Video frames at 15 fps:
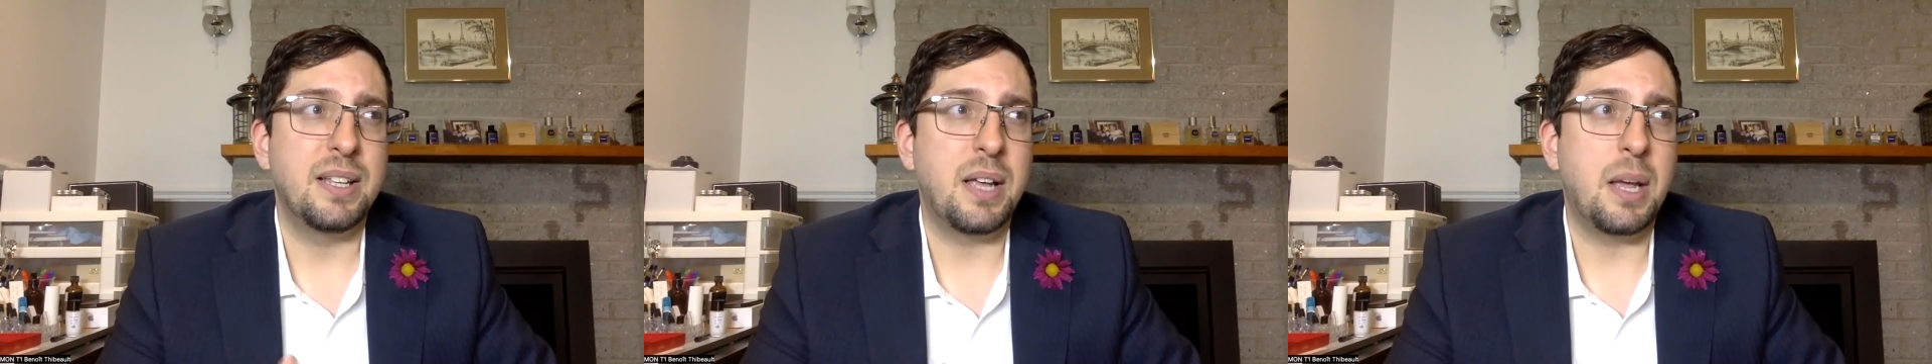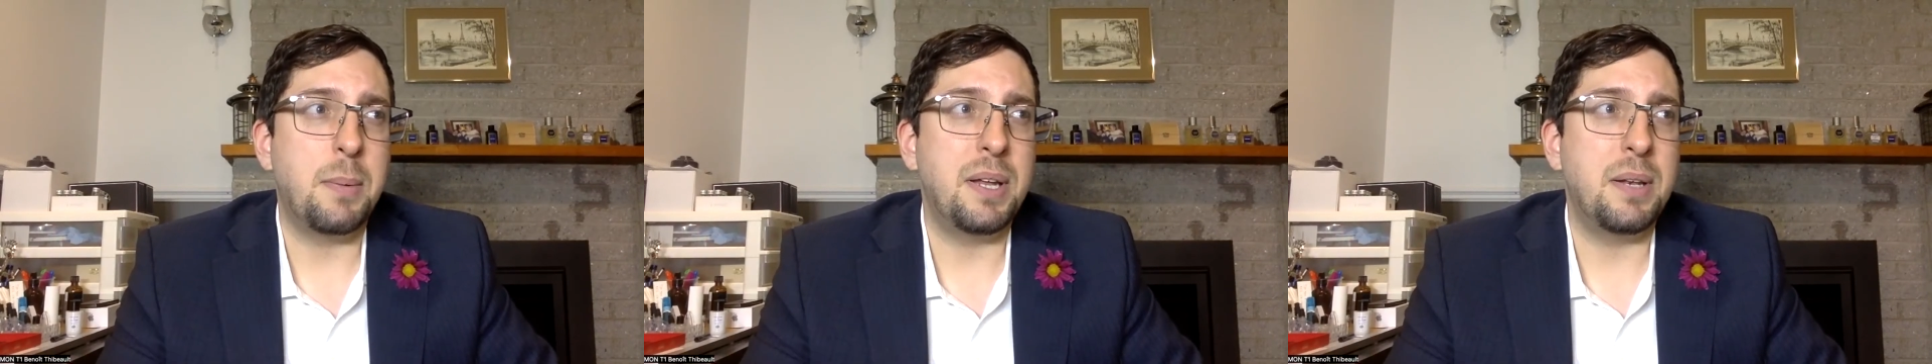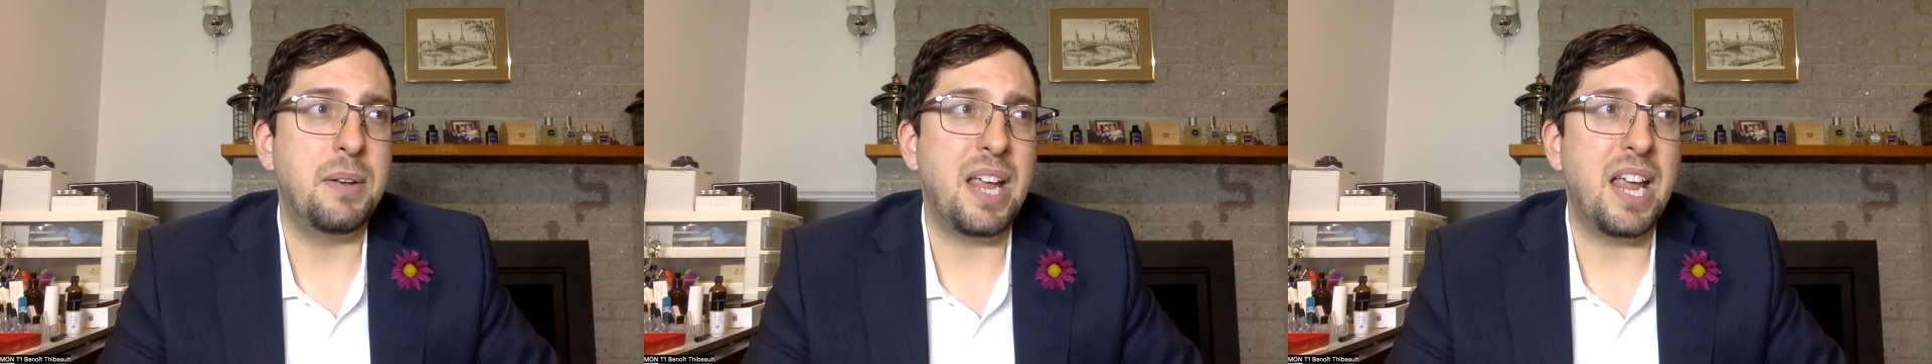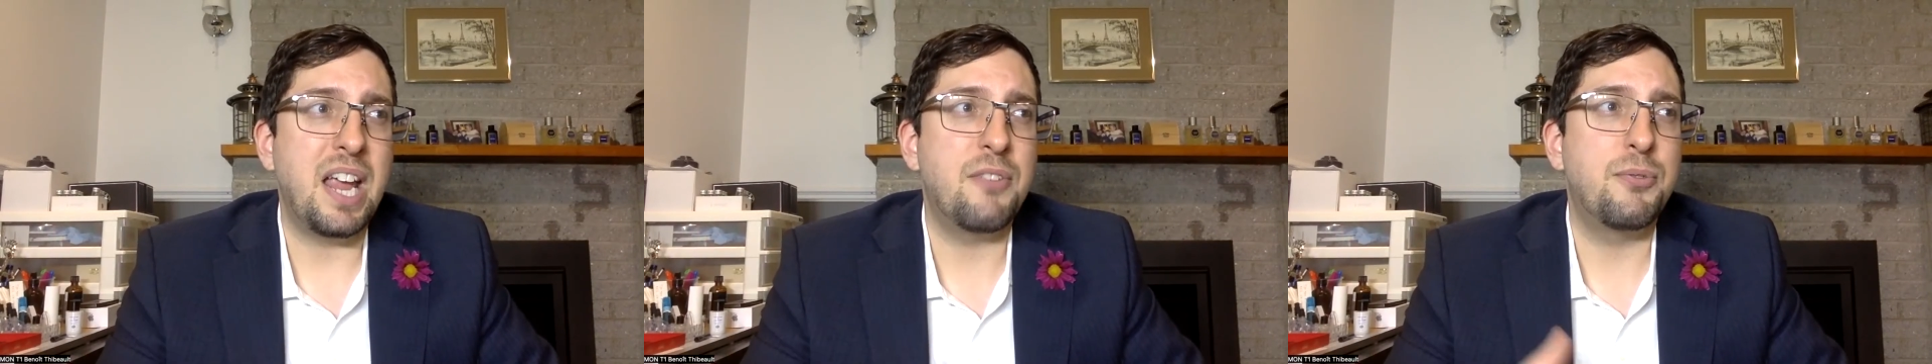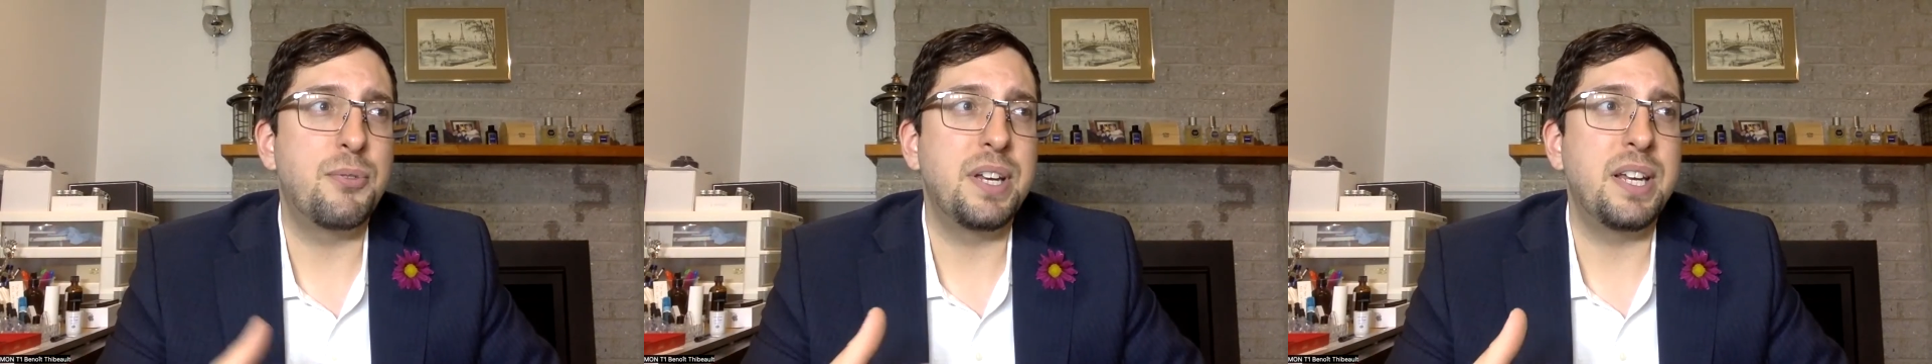I mean,
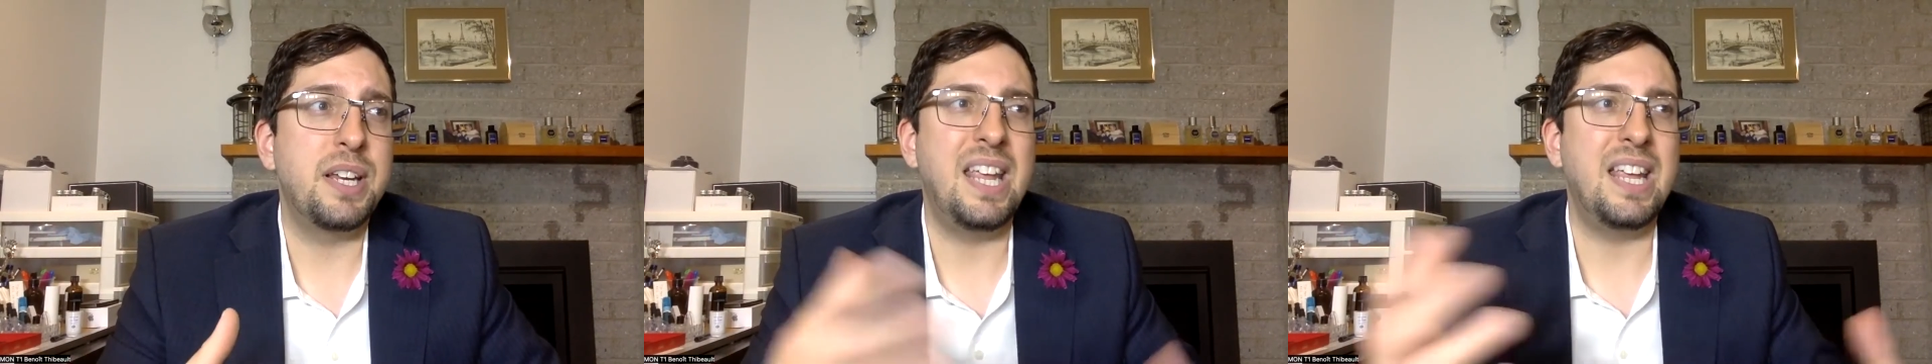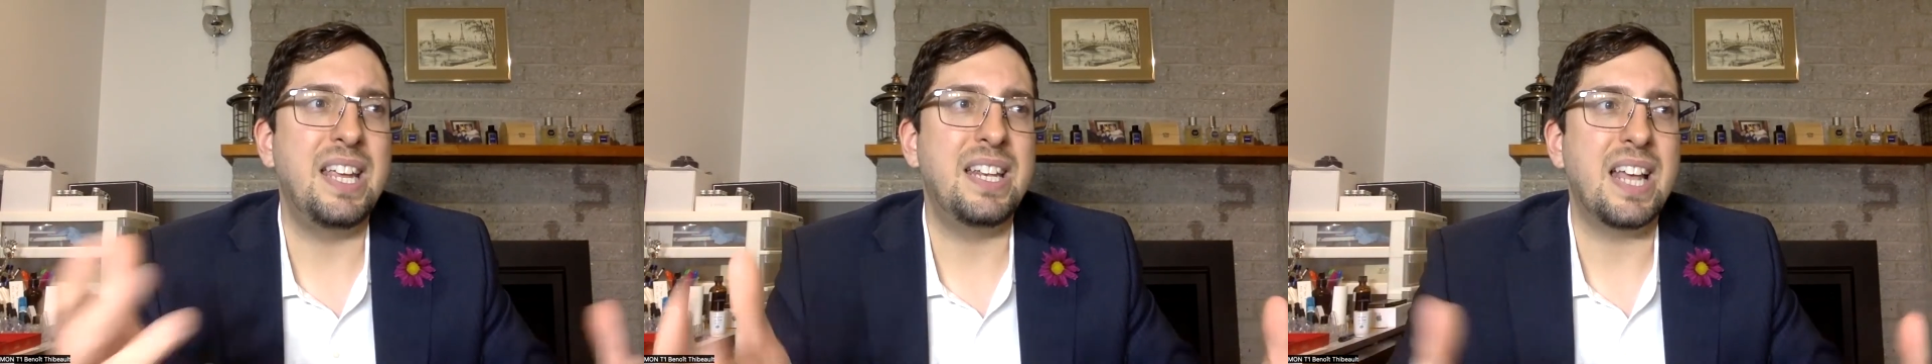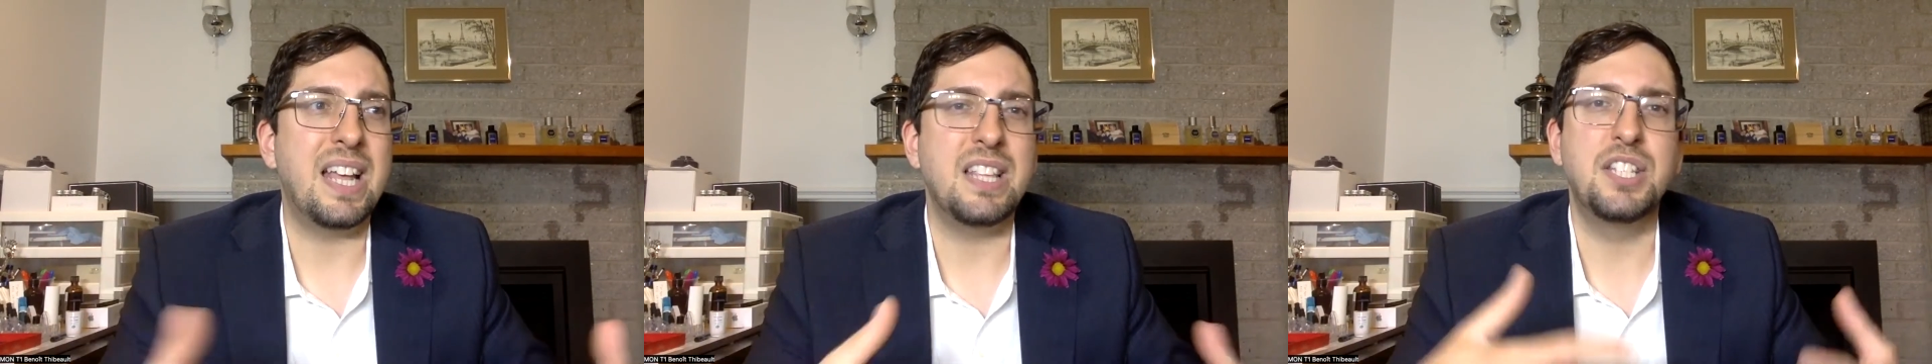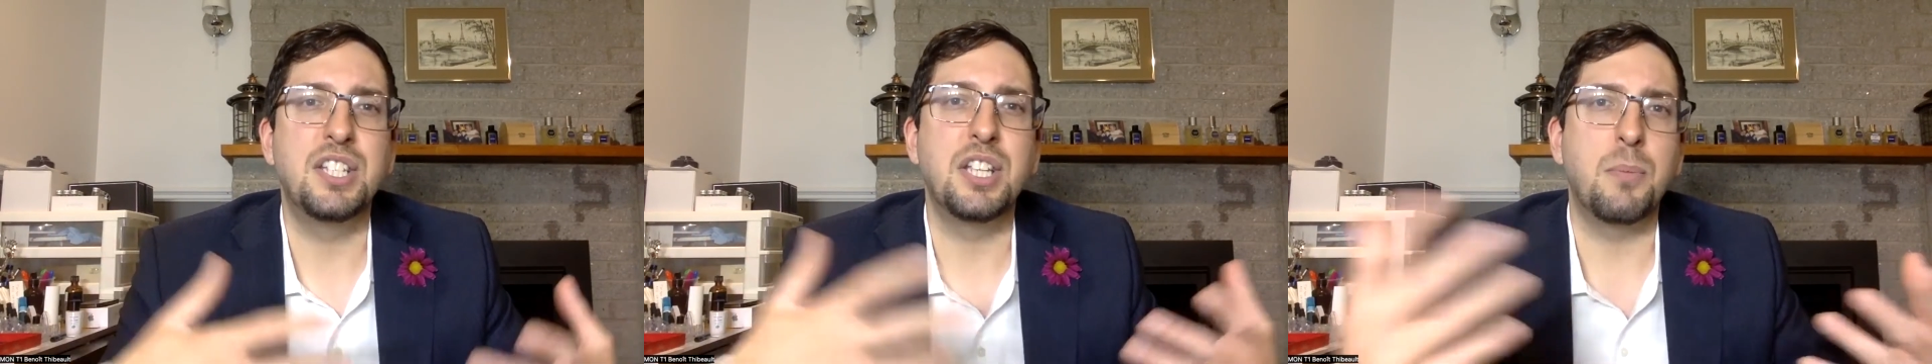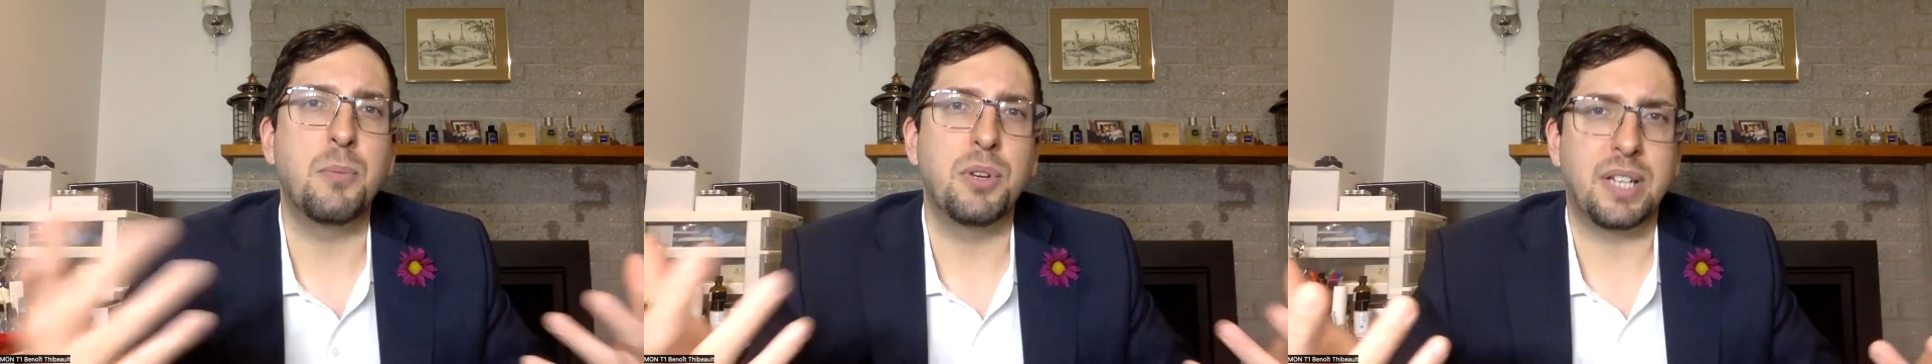everything that
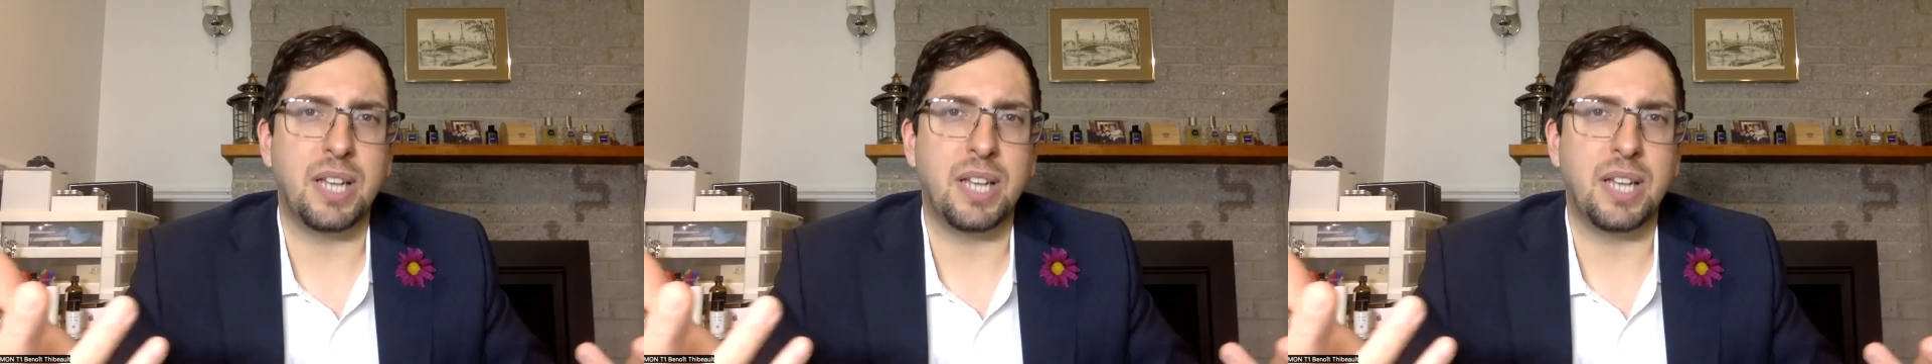someone